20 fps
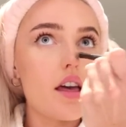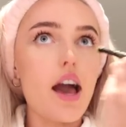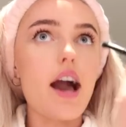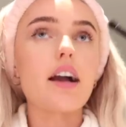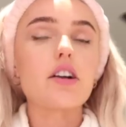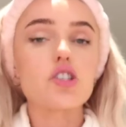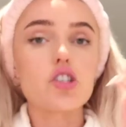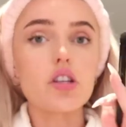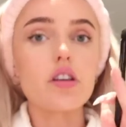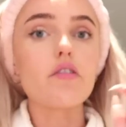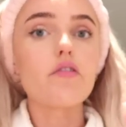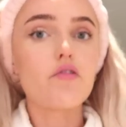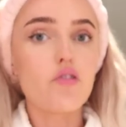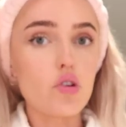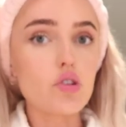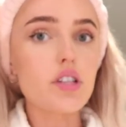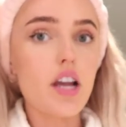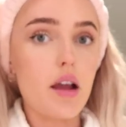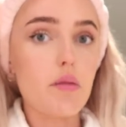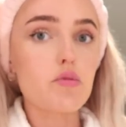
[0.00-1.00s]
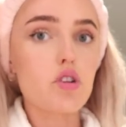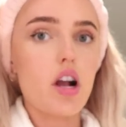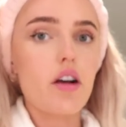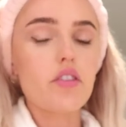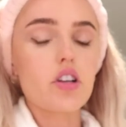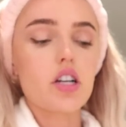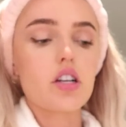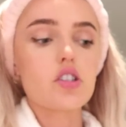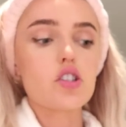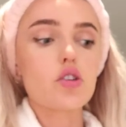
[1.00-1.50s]
actually full-time
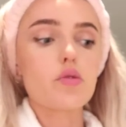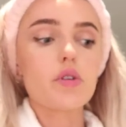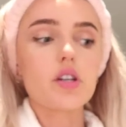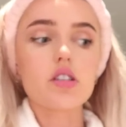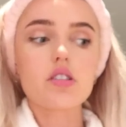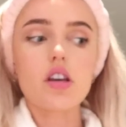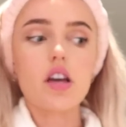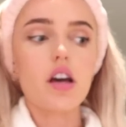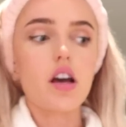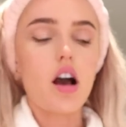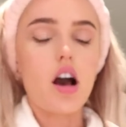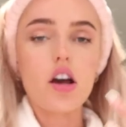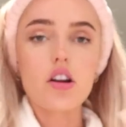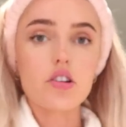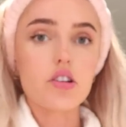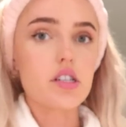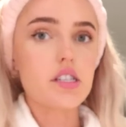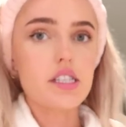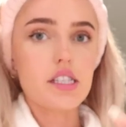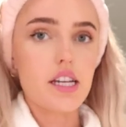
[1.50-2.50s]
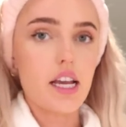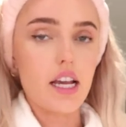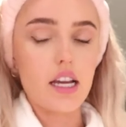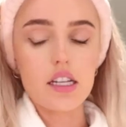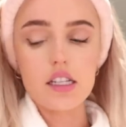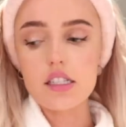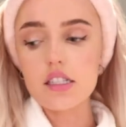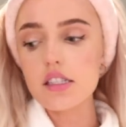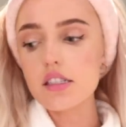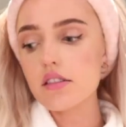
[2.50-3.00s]
traveling on tour to
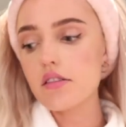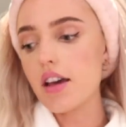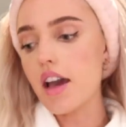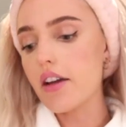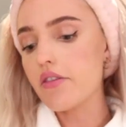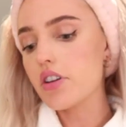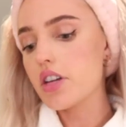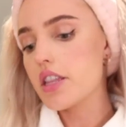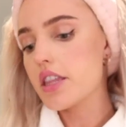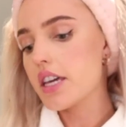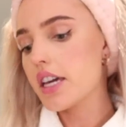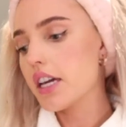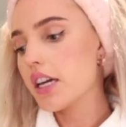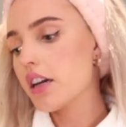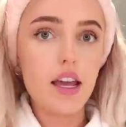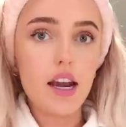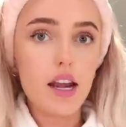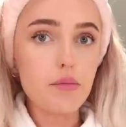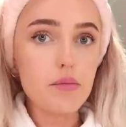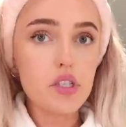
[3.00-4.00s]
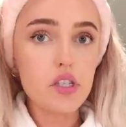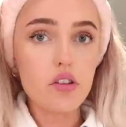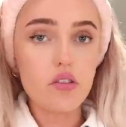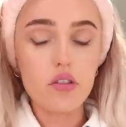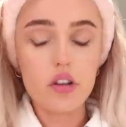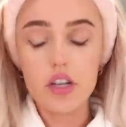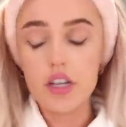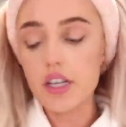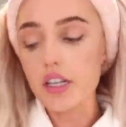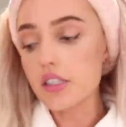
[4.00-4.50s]
understand everything, and I'm still
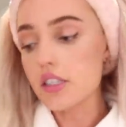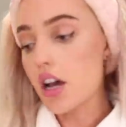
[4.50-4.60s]
learning a